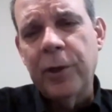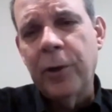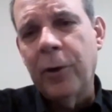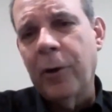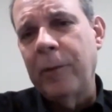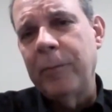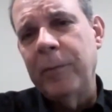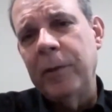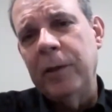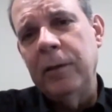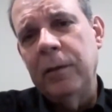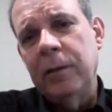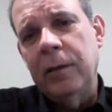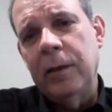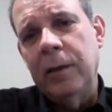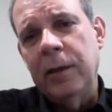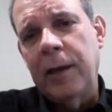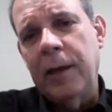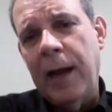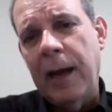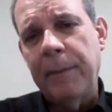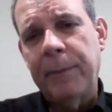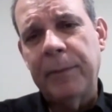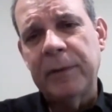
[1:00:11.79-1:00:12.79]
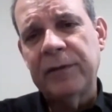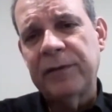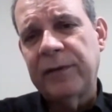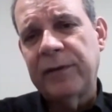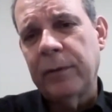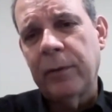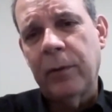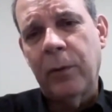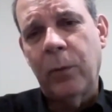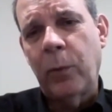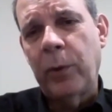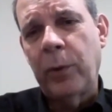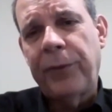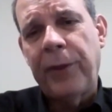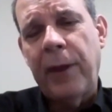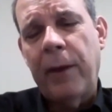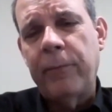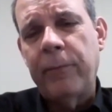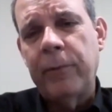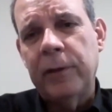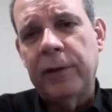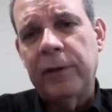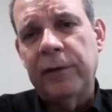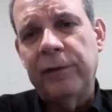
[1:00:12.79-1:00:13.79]
It happens with
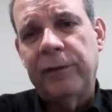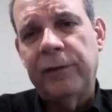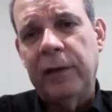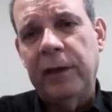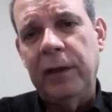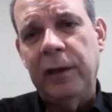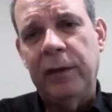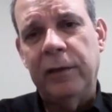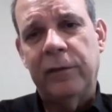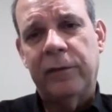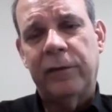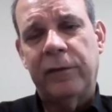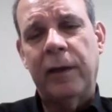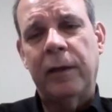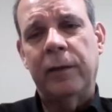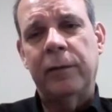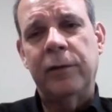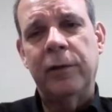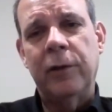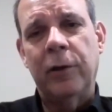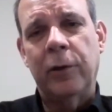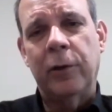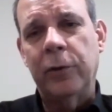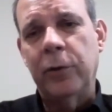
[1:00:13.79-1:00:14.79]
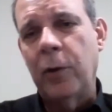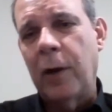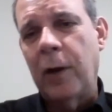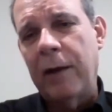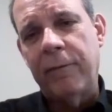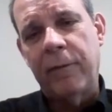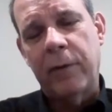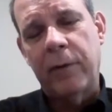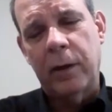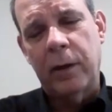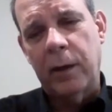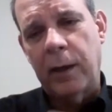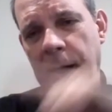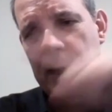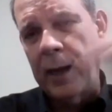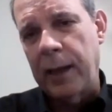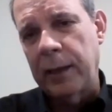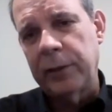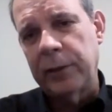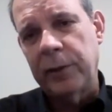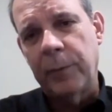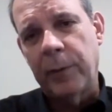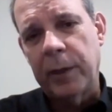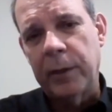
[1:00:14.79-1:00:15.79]
every disease that, you have an
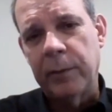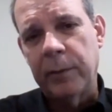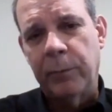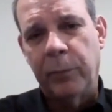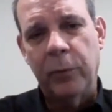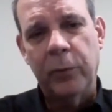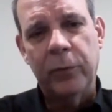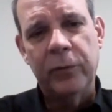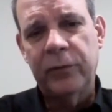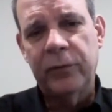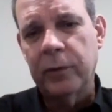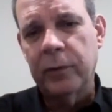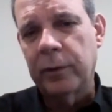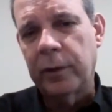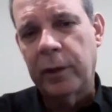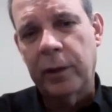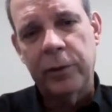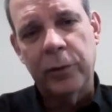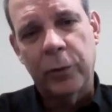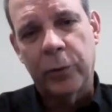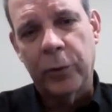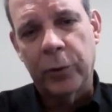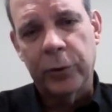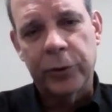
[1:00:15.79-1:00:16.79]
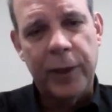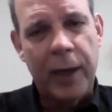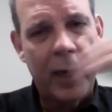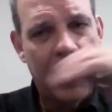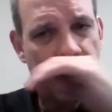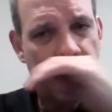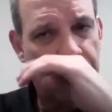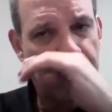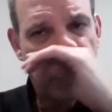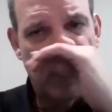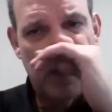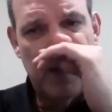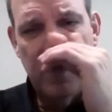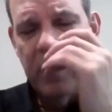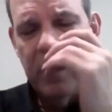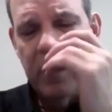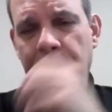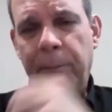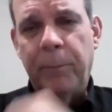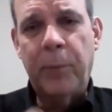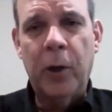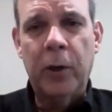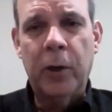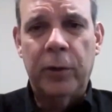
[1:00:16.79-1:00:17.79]
antibody boost and then you go down.
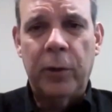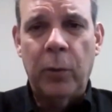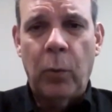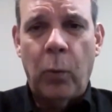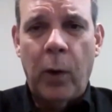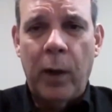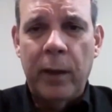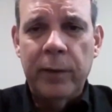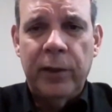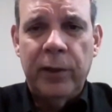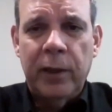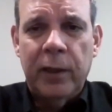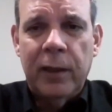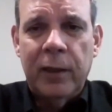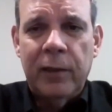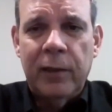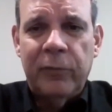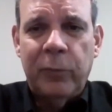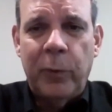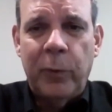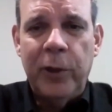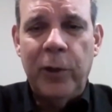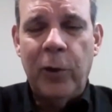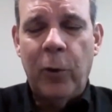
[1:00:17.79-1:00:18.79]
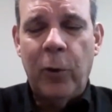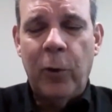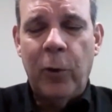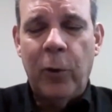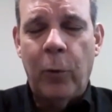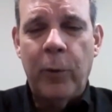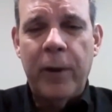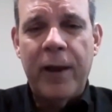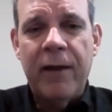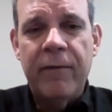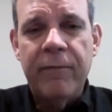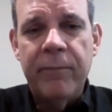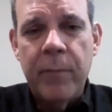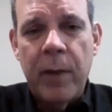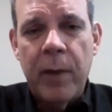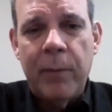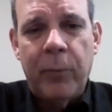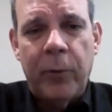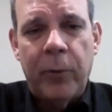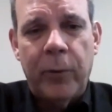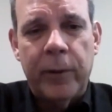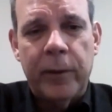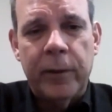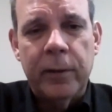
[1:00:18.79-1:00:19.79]
But the one thing is, we know we have
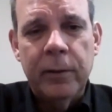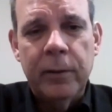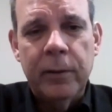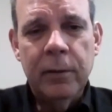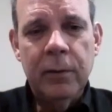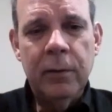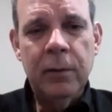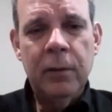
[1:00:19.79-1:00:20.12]
memory.